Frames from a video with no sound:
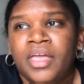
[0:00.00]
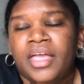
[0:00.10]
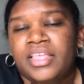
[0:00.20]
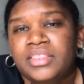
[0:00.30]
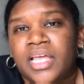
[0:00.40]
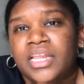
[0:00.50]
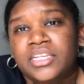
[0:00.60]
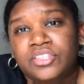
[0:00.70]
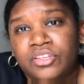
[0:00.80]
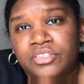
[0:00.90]
and that
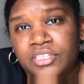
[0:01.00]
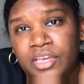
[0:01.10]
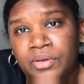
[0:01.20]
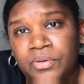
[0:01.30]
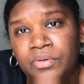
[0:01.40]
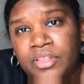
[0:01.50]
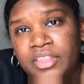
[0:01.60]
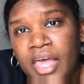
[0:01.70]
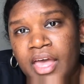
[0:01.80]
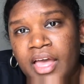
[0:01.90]
is a skill
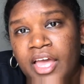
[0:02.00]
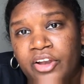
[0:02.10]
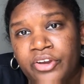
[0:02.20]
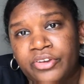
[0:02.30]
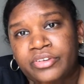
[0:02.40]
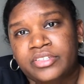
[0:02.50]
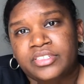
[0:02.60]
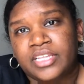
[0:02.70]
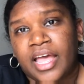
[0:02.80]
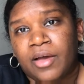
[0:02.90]
that I
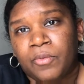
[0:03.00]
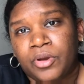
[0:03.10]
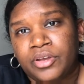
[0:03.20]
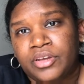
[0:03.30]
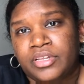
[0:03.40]
learned at work.